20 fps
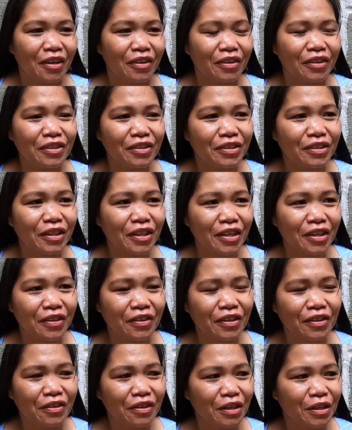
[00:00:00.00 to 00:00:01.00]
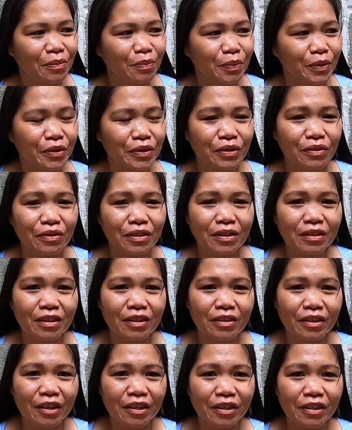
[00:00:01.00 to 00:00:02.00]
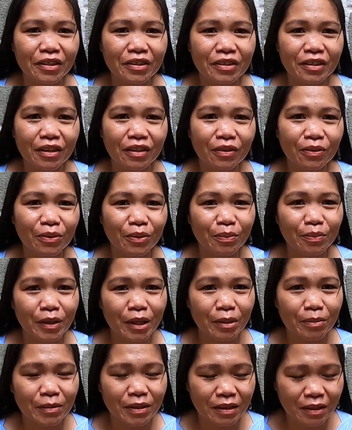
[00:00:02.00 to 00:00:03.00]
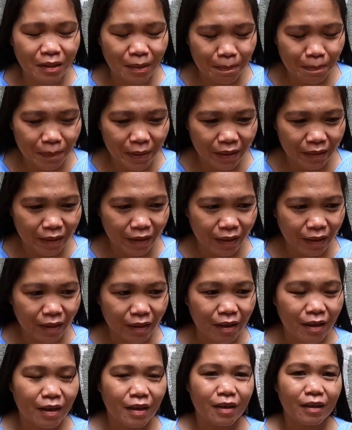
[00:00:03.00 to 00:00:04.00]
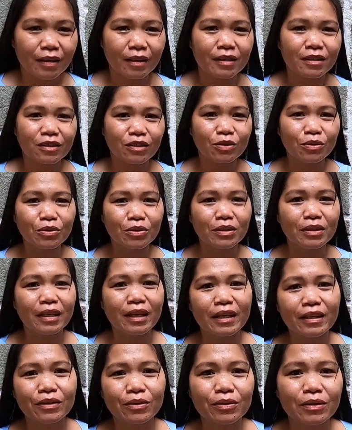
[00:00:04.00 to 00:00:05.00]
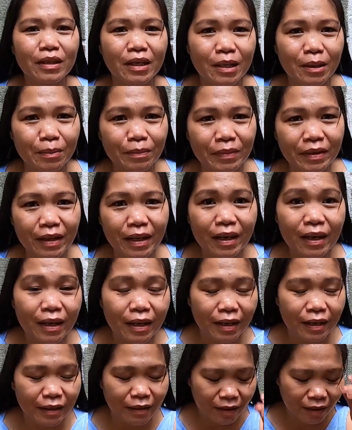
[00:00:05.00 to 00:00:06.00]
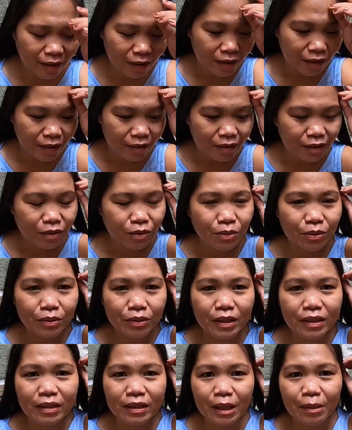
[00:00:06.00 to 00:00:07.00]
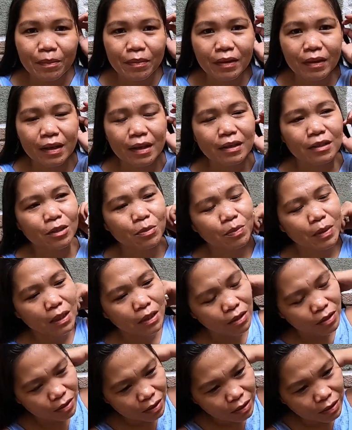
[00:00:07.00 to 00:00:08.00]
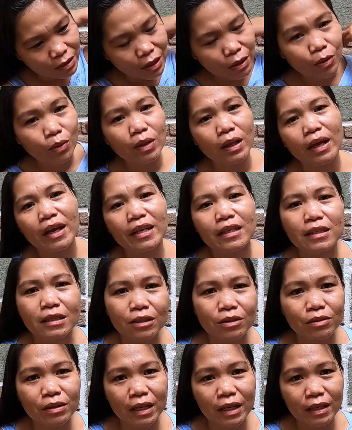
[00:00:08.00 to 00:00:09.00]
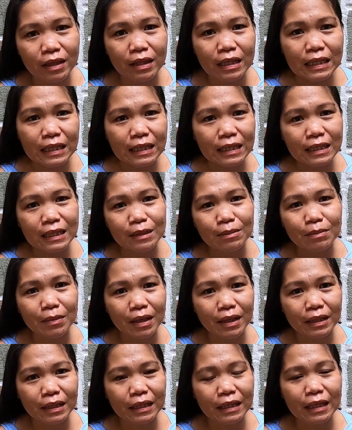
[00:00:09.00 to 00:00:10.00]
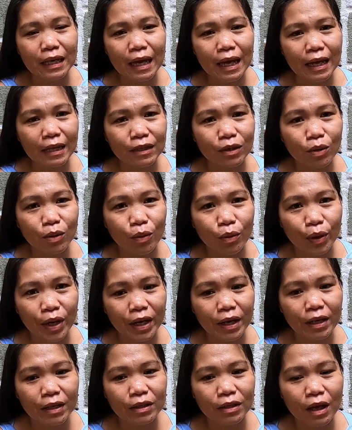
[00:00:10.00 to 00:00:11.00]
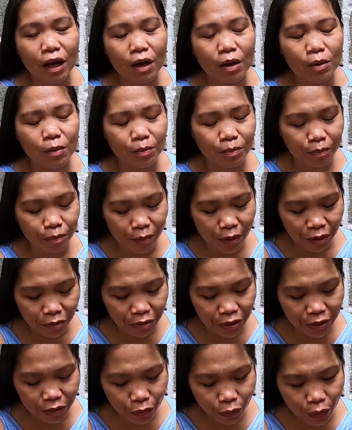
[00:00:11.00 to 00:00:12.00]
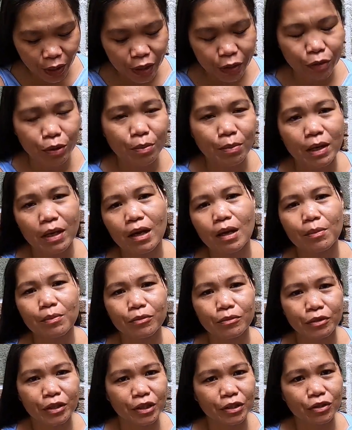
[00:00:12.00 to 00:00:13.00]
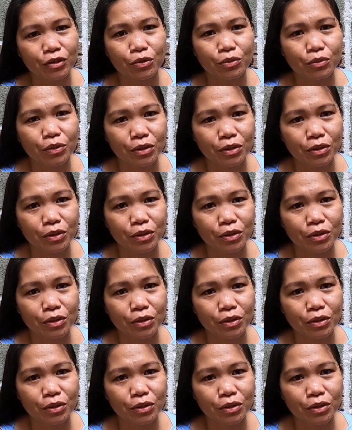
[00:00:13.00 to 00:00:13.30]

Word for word: They're saying the three person is a nurse and two of them is a medic. It's so sad to them that they do the same things because they would like to get easy money and quick, uh, very quick to become rich.